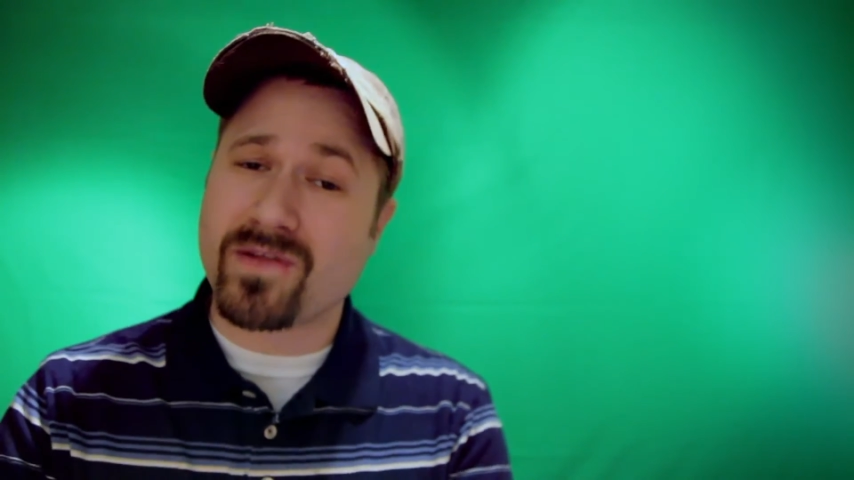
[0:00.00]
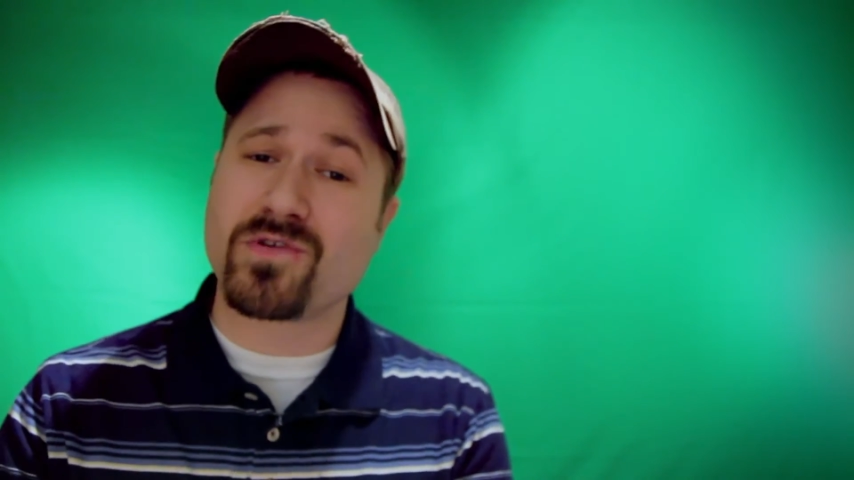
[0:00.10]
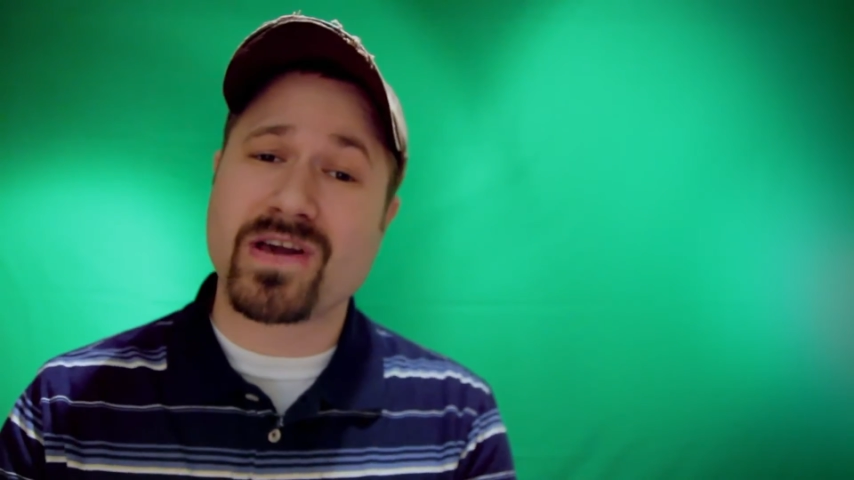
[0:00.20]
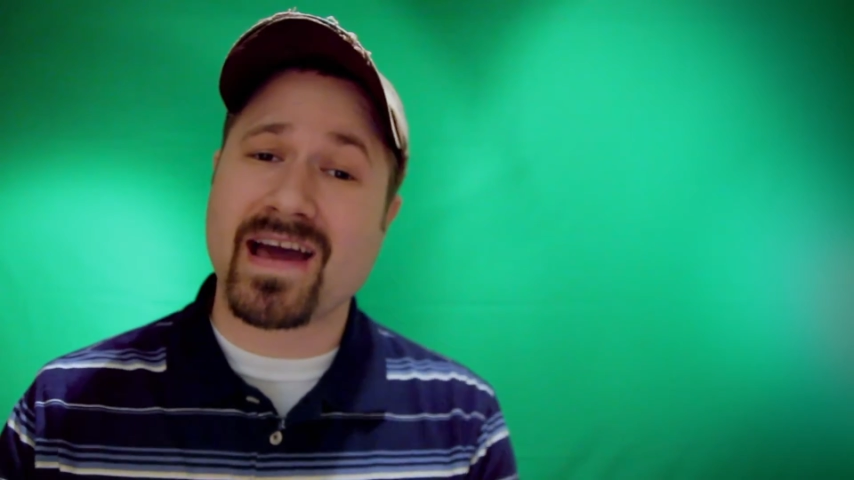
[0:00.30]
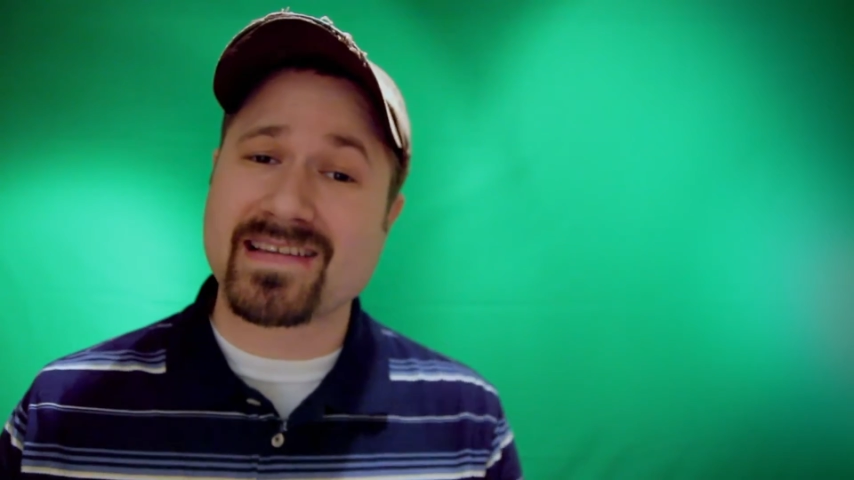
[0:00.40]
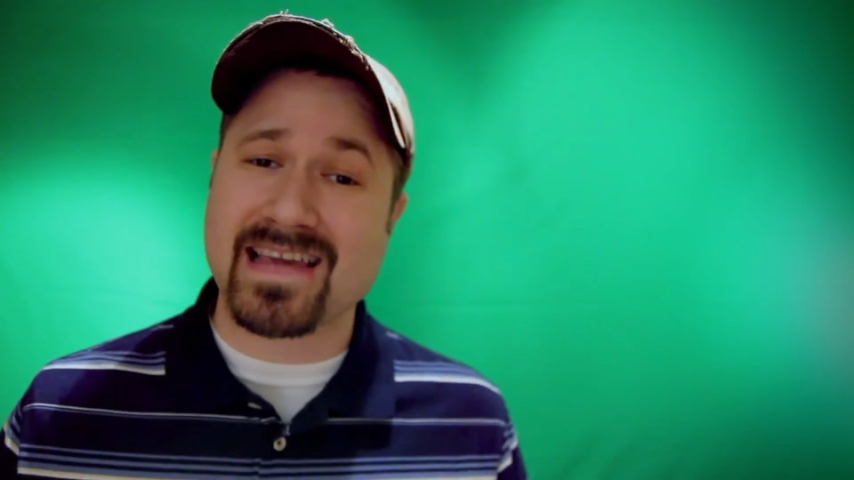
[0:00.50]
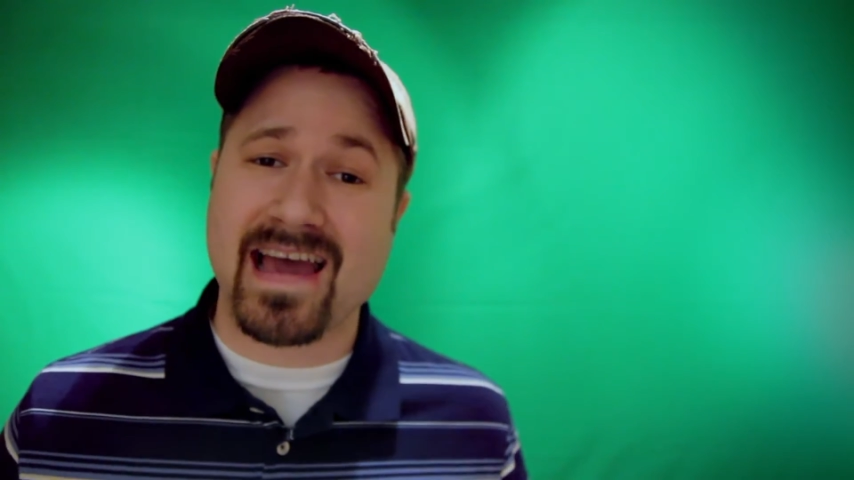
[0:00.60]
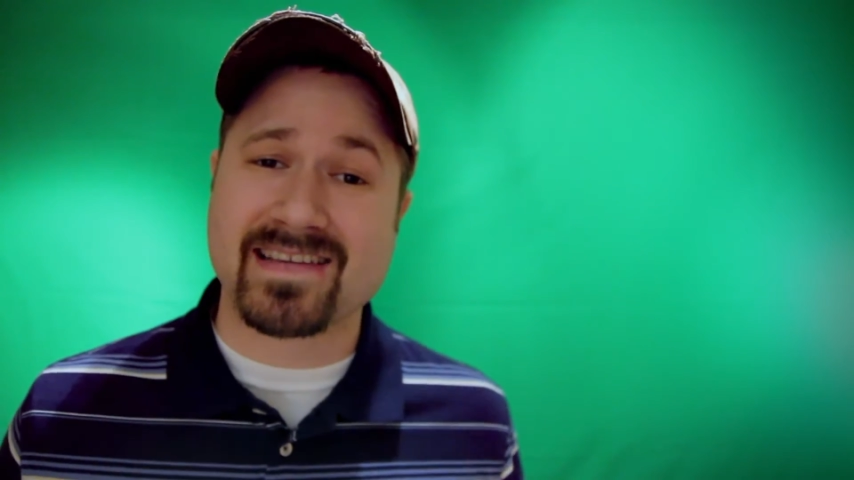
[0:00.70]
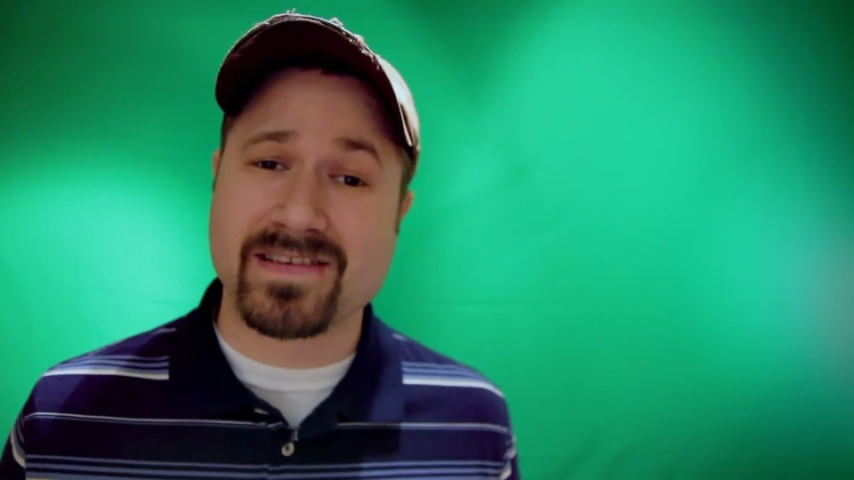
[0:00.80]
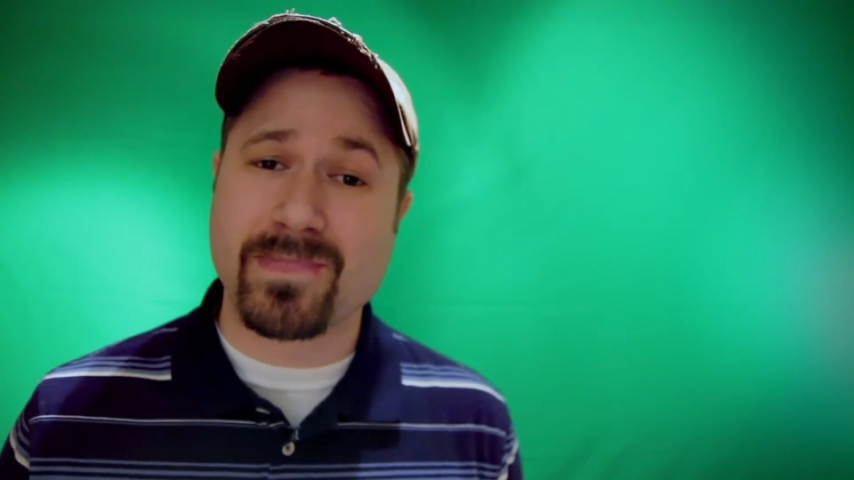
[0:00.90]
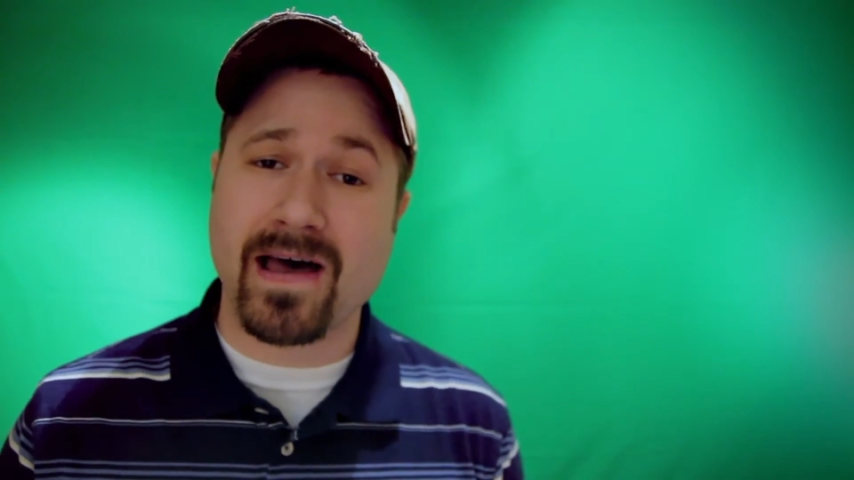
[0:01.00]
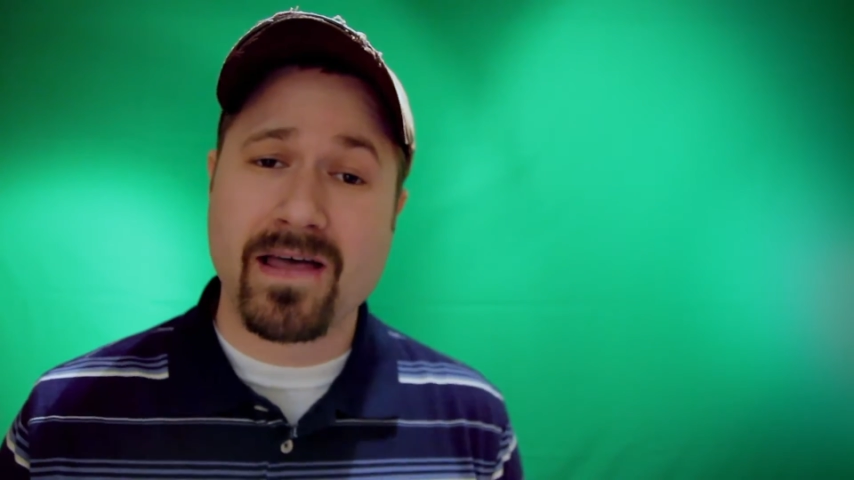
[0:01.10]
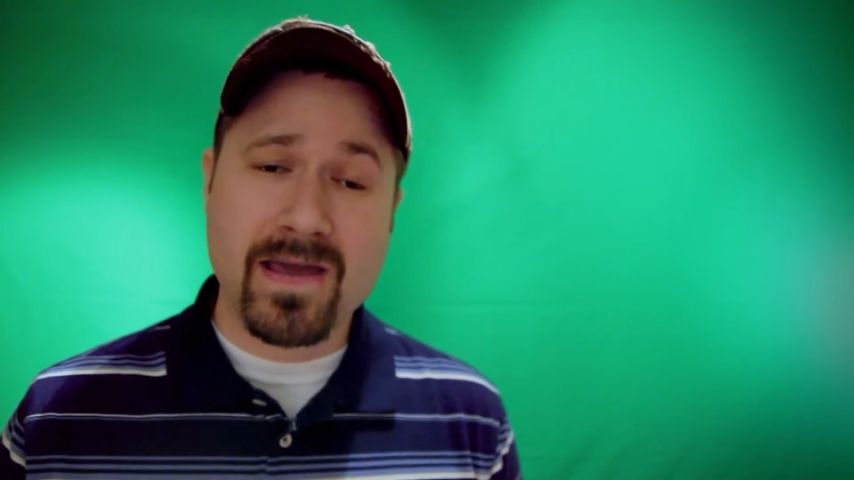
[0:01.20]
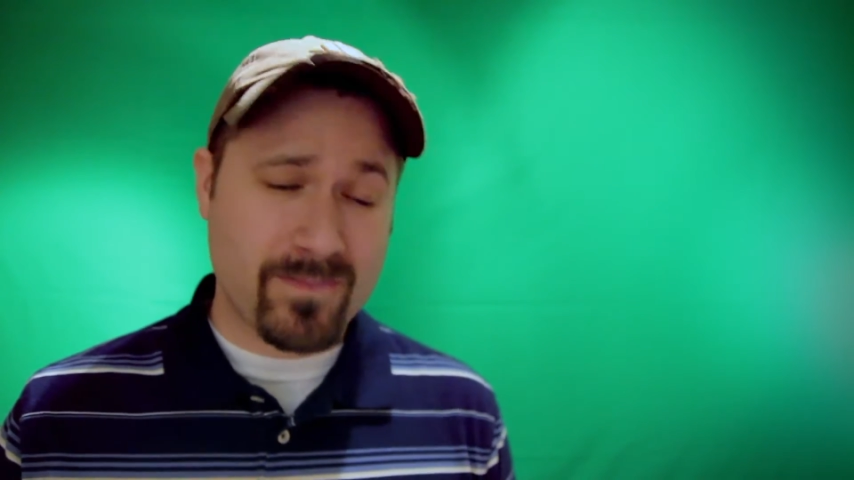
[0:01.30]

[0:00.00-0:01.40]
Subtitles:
of you guys asked about